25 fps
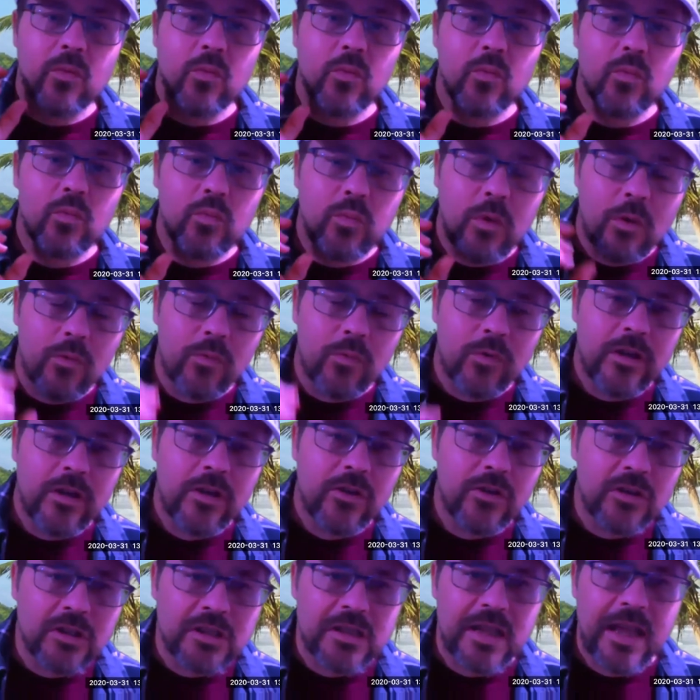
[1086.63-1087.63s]
what we
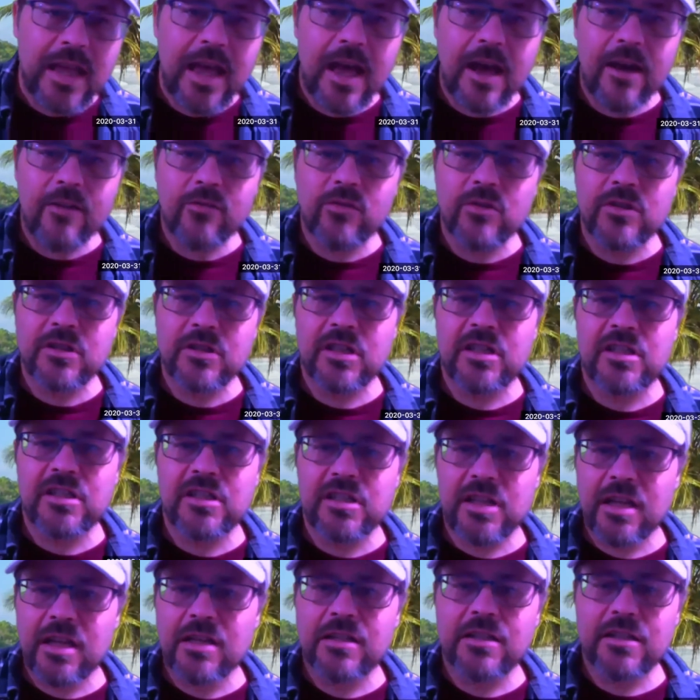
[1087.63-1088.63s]
used to have was a
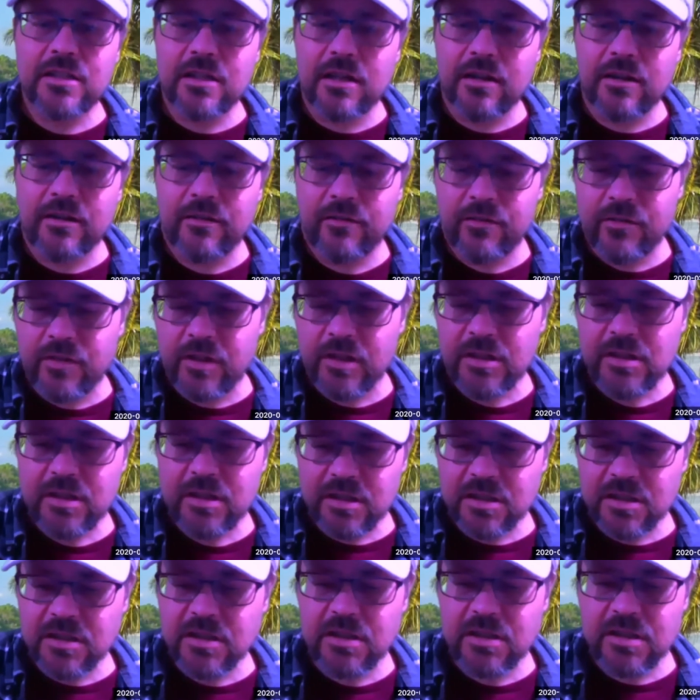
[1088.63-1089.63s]
sense of this is
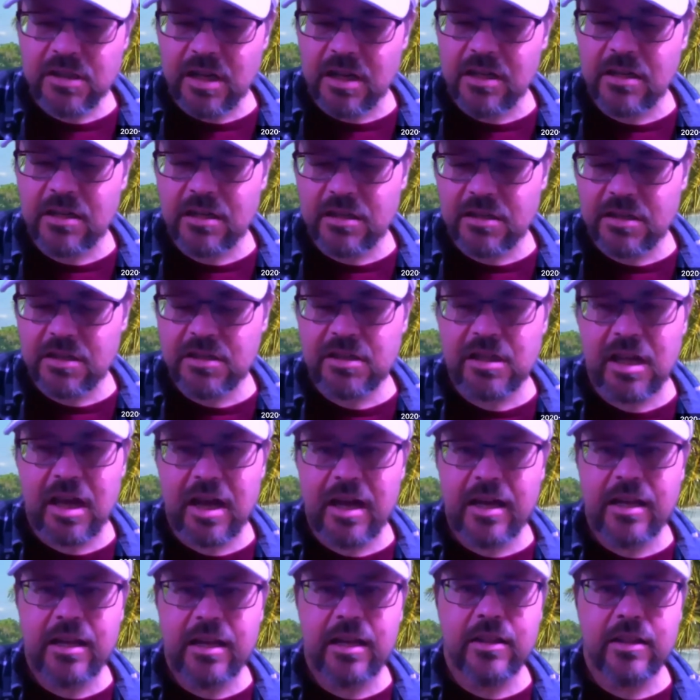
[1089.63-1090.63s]
the
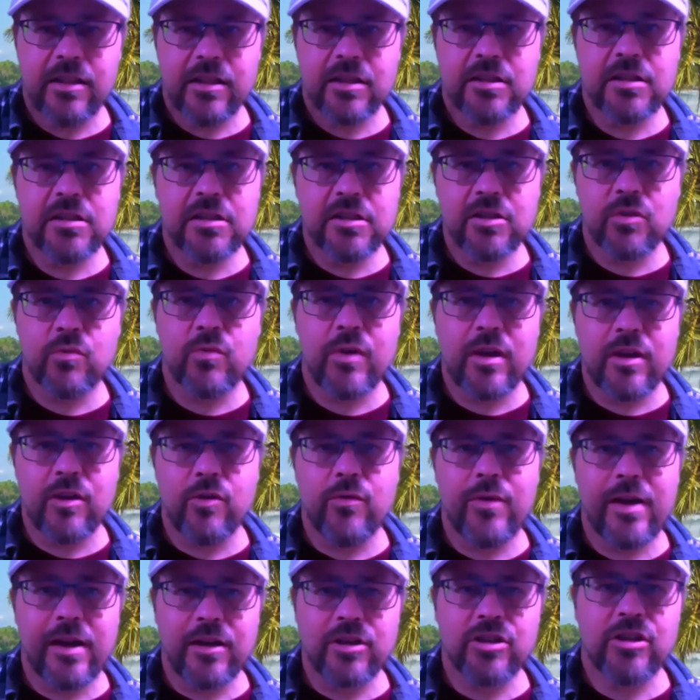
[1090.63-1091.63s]
society and this is the way you
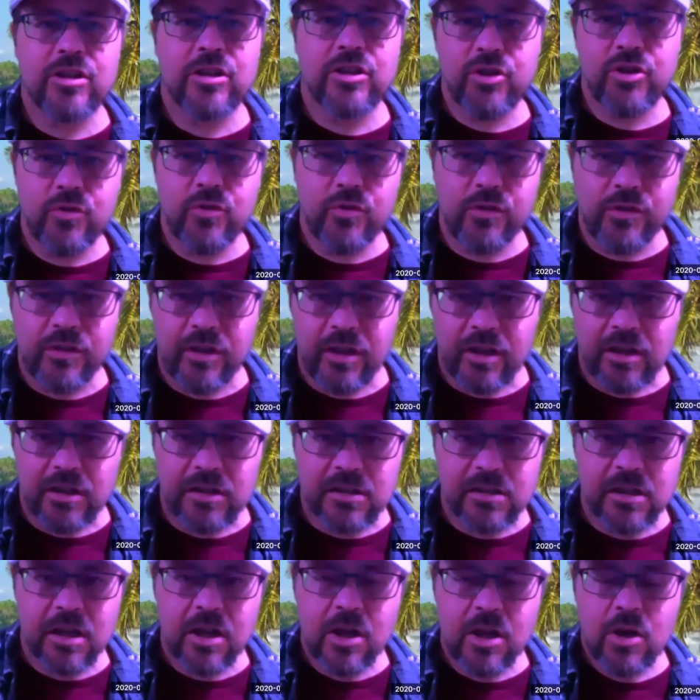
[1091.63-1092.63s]
actually do
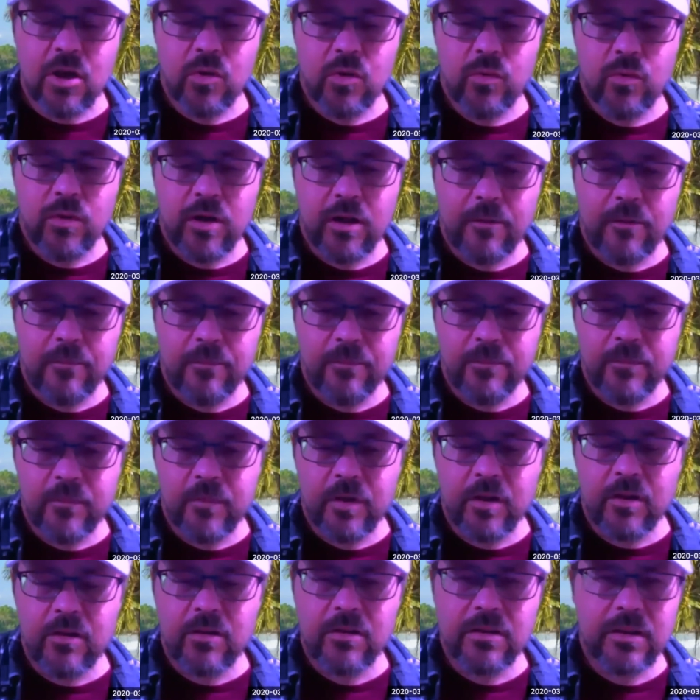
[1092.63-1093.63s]
things. Well,
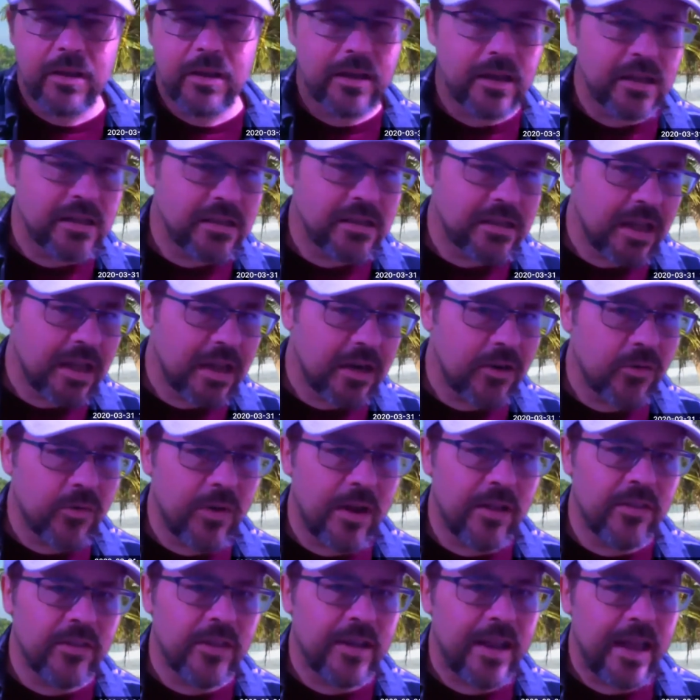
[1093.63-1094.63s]
like I said,
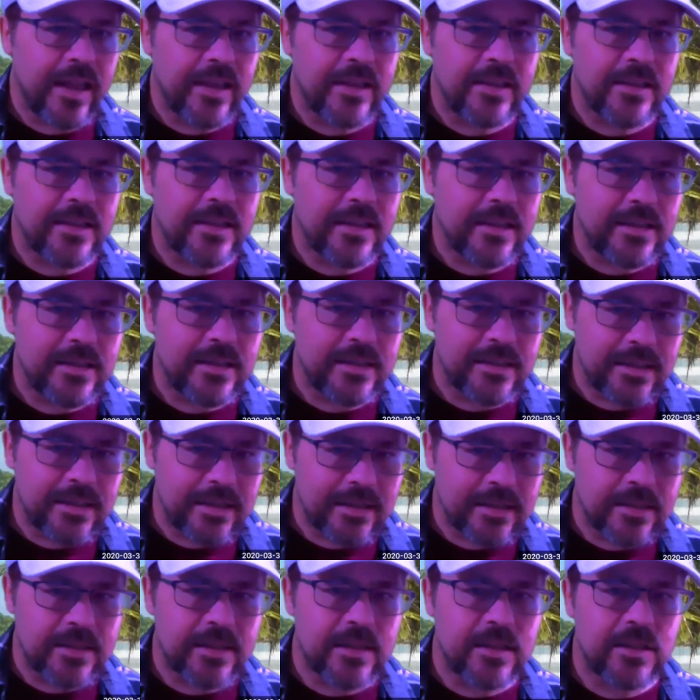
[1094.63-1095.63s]
around the
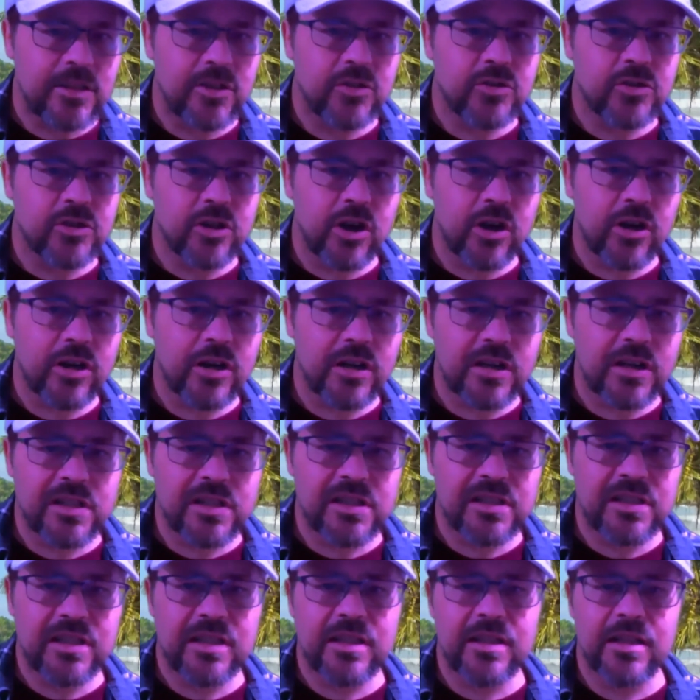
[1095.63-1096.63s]
1960s, you started to
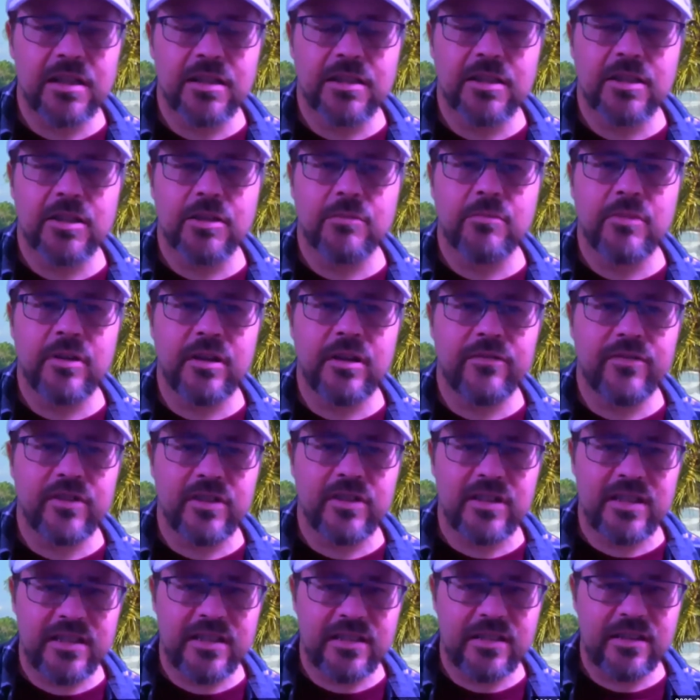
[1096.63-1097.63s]
see a little bit of a
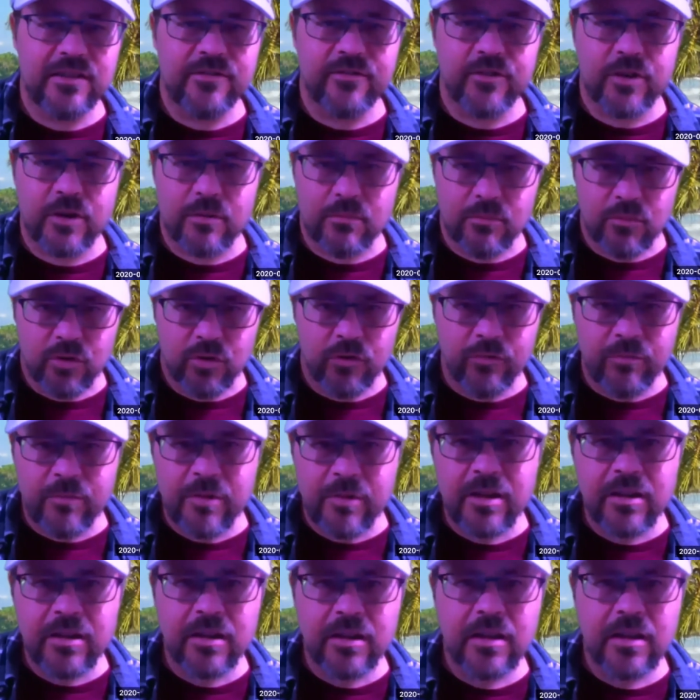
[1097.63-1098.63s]
different
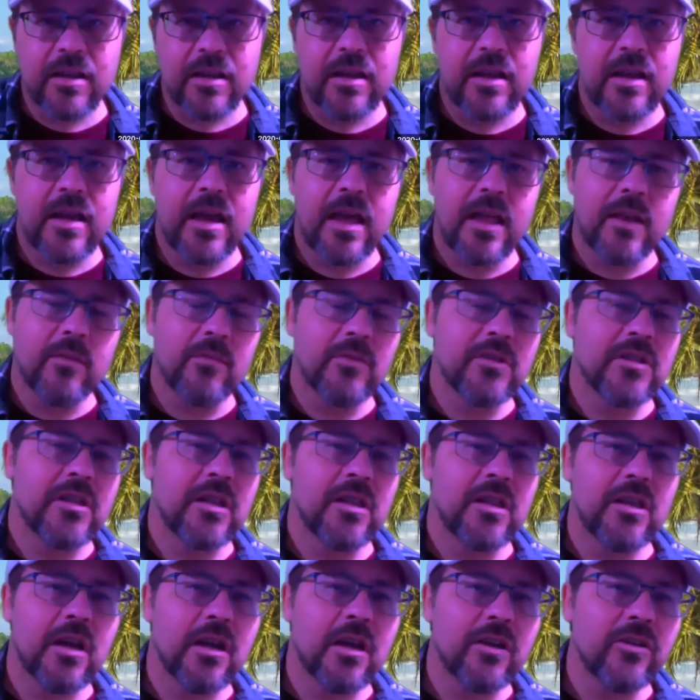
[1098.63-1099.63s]
movement, and it was a
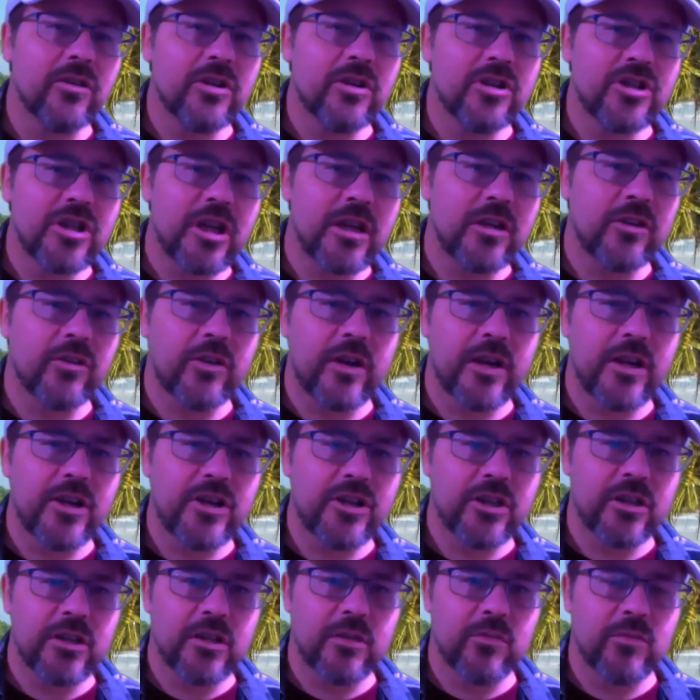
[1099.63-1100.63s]
younger
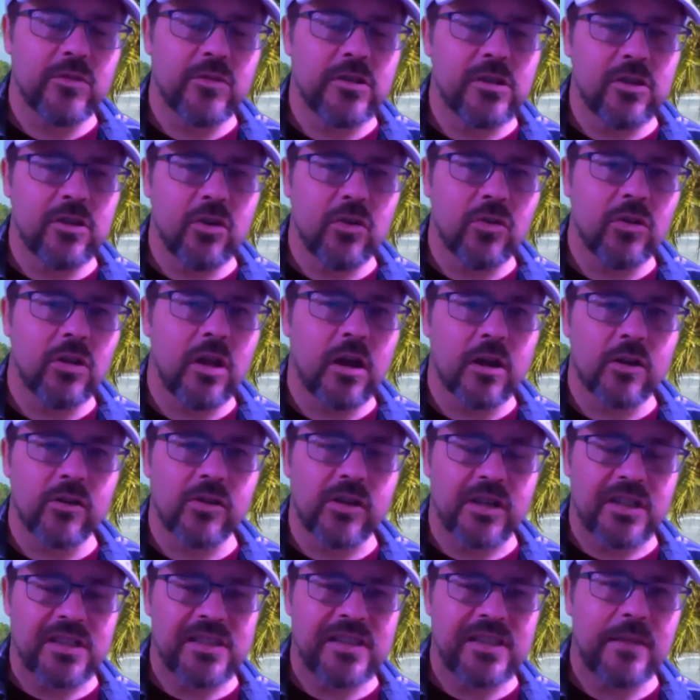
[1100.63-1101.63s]
generation that was no longer
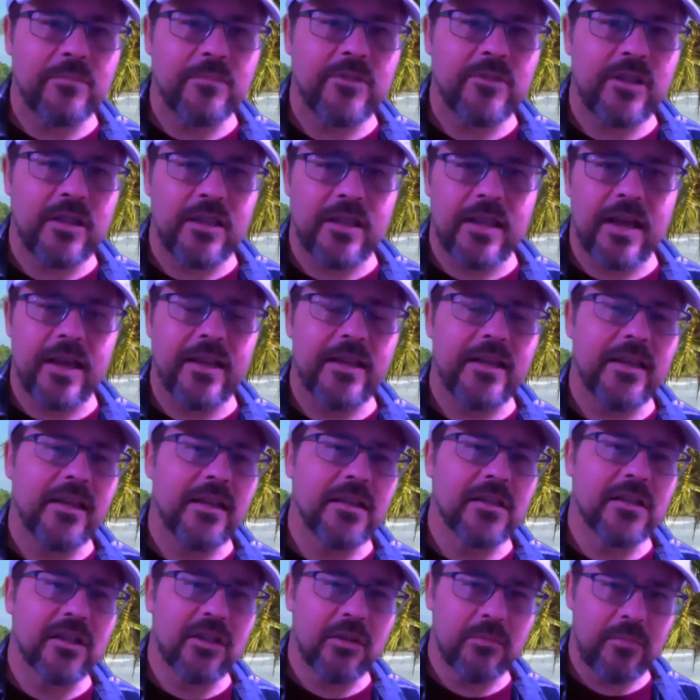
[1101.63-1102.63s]
accepting the
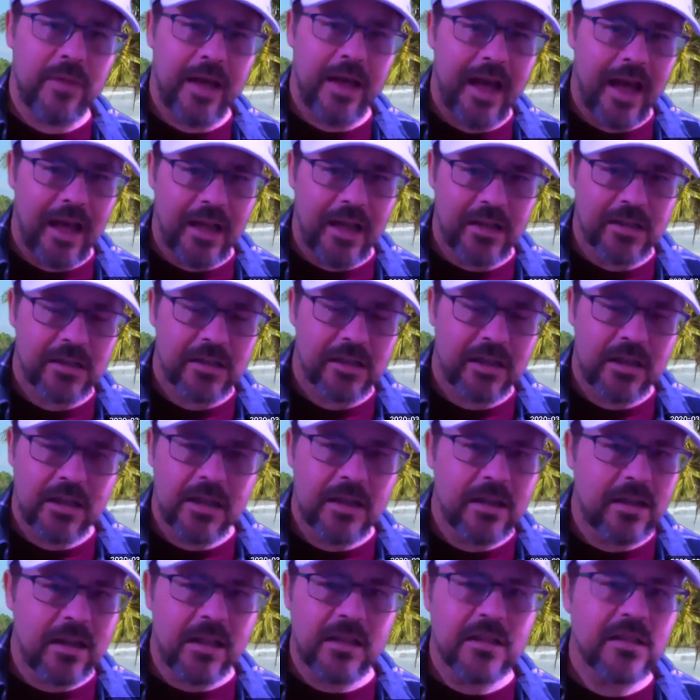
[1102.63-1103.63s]
ideas of the past.
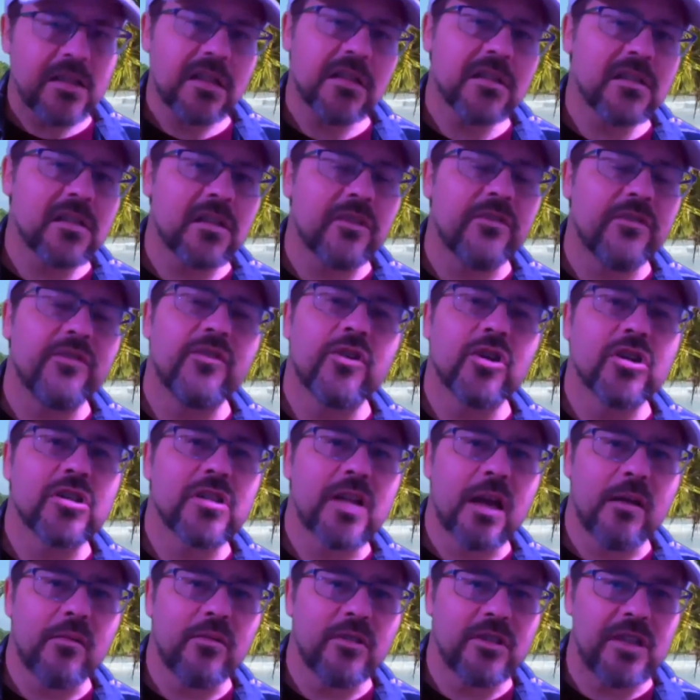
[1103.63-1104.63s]
Now, this isn't the first
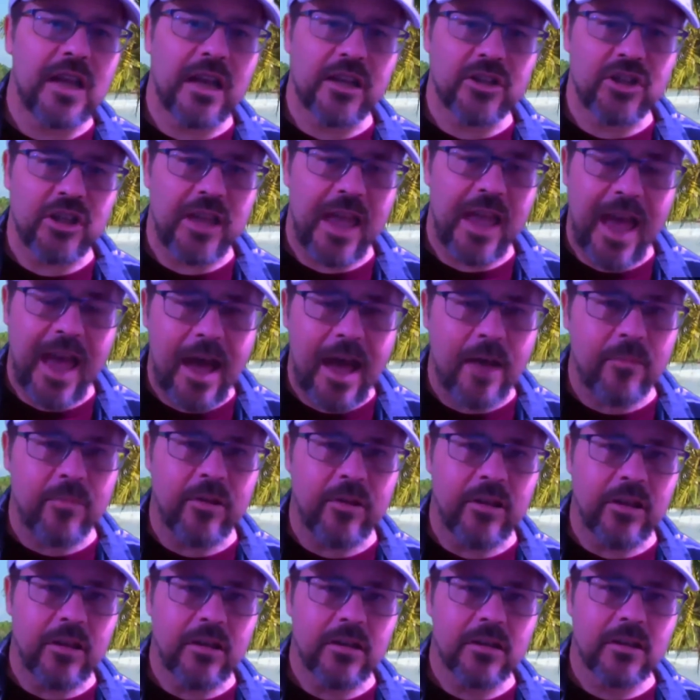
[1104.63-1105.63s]
time this actually
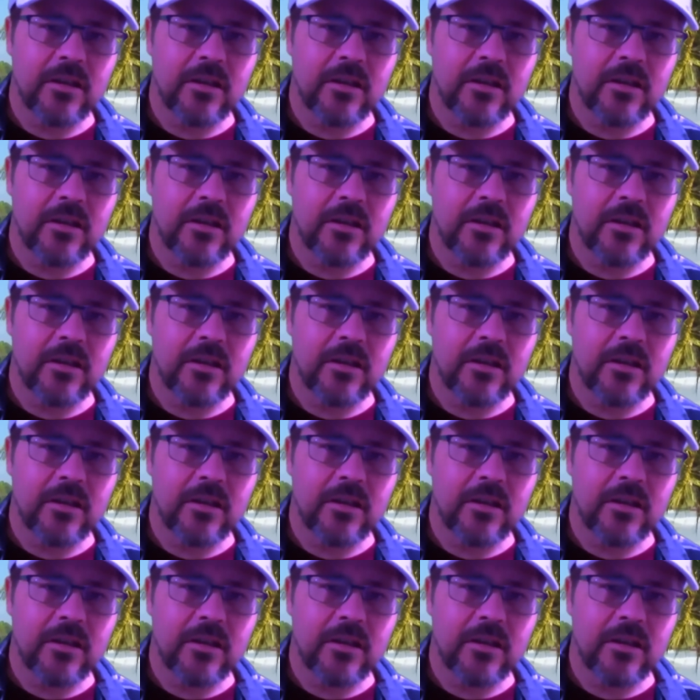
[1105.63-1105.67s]
happened.